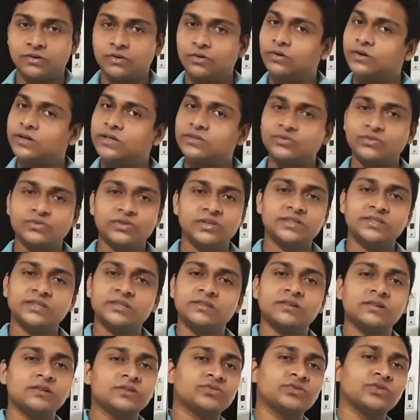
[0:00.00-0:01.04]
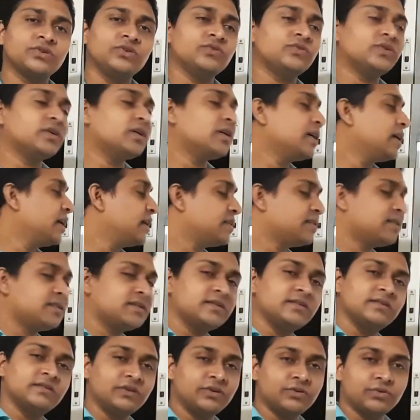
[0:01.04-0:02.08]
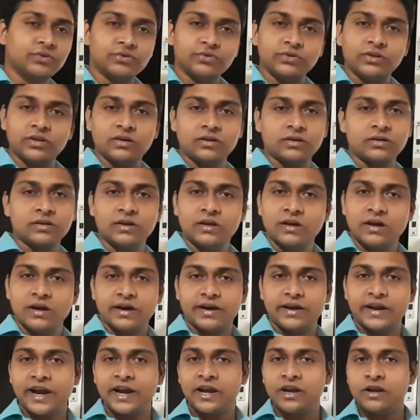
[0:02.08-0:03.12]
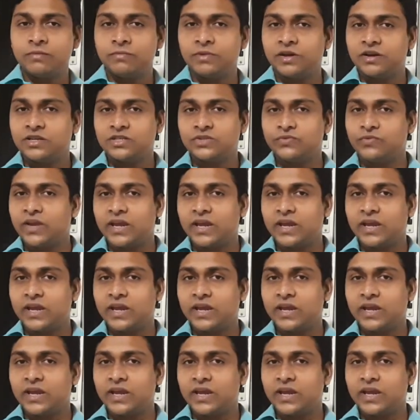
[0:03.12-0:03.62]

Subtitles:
Okay, so this is also your error due to the random errors.